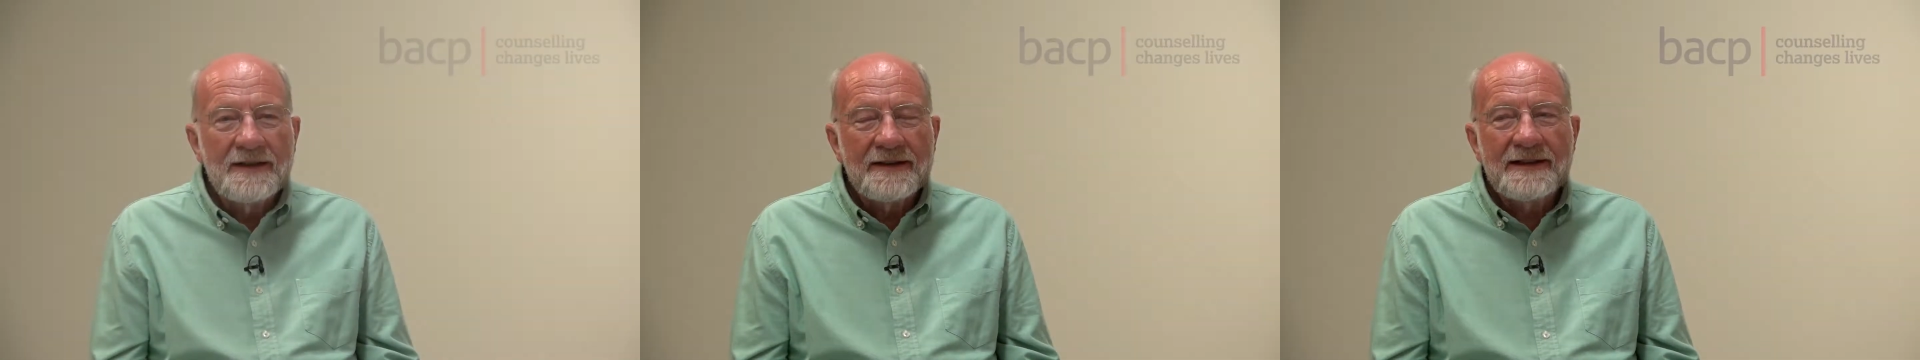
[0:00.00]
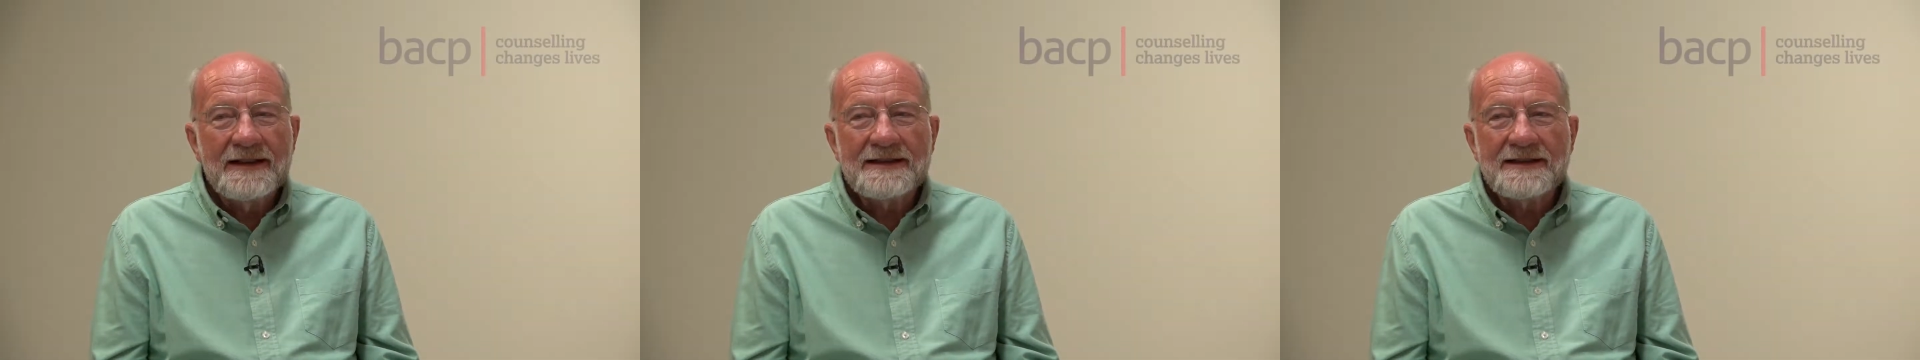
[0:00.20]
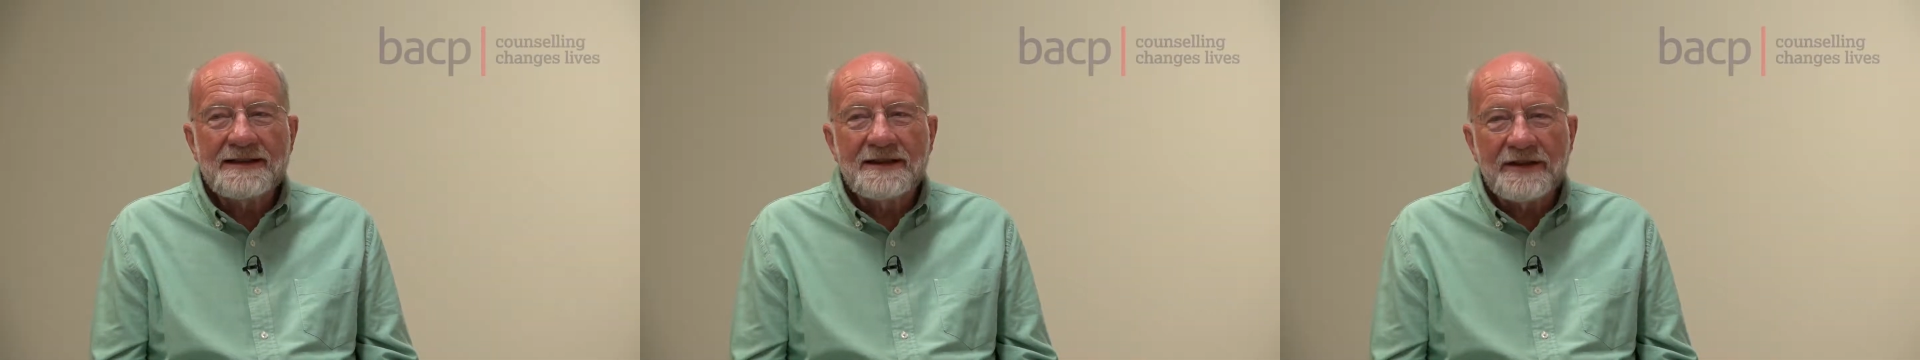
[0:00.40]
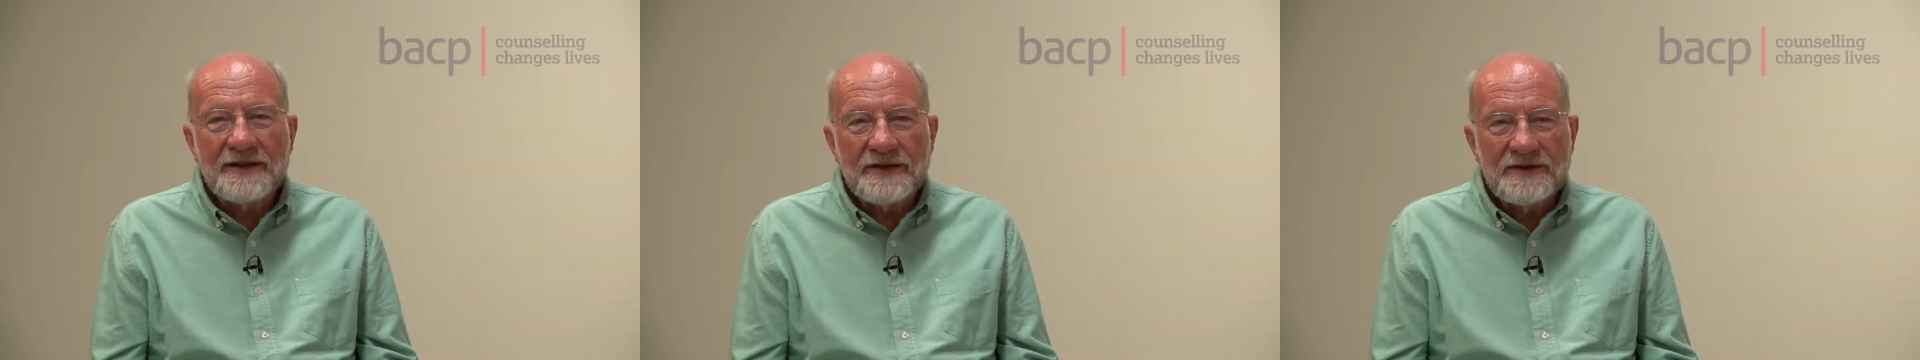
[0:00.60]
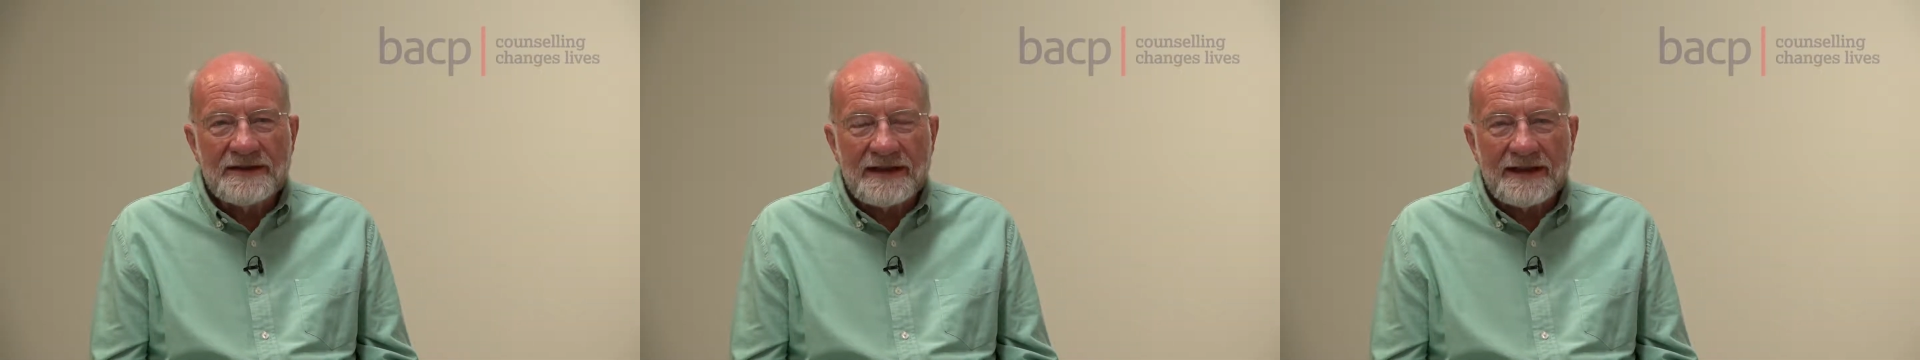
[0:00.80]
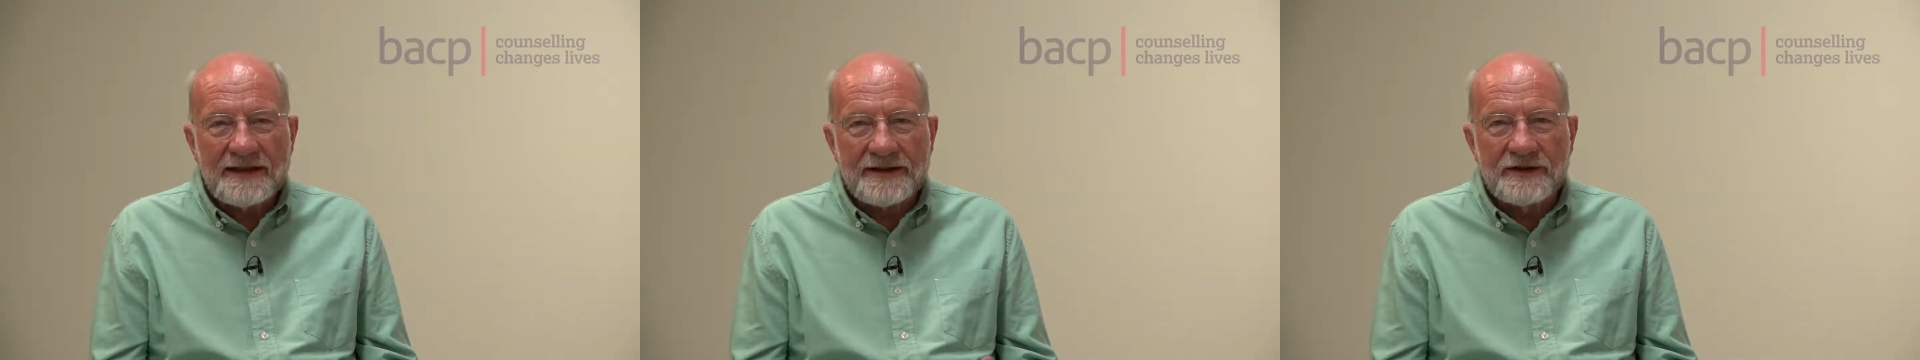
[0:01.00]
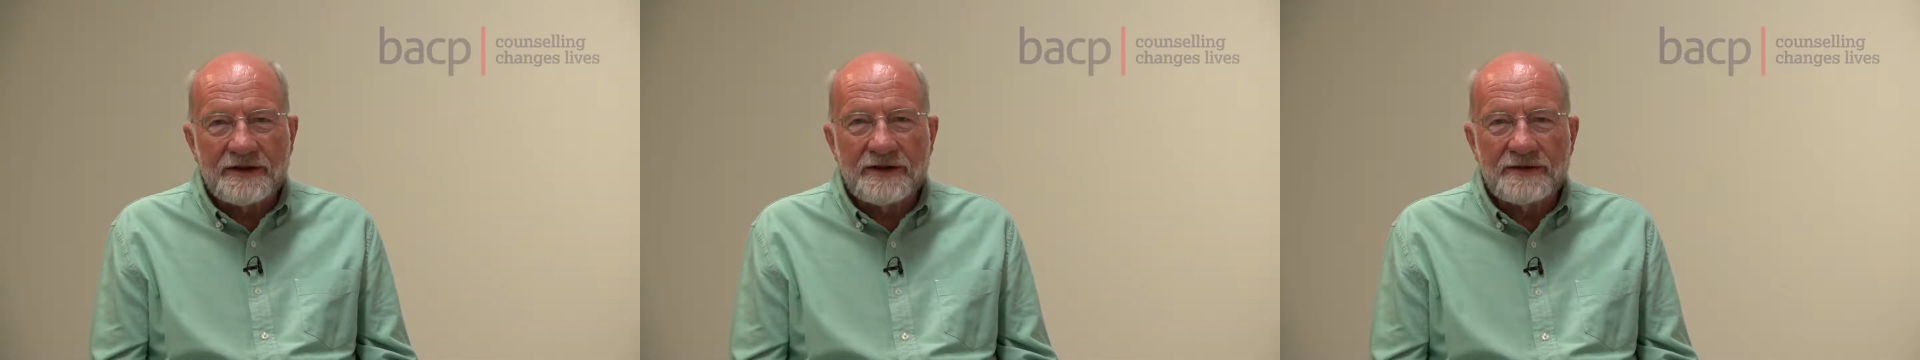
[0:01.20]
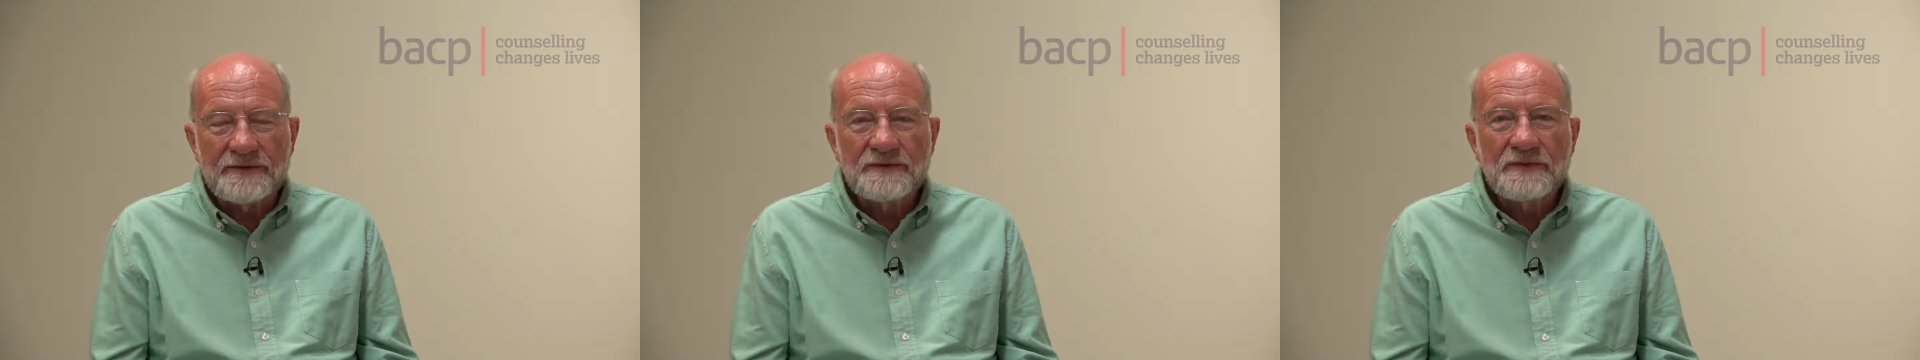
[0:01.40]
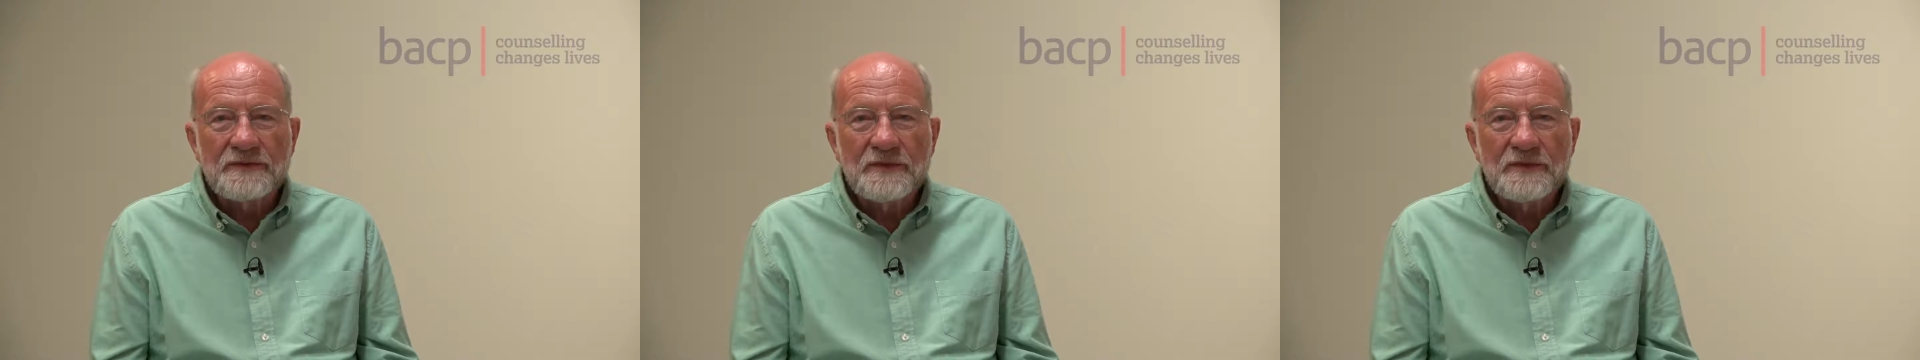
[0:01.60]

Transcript: This is a new section.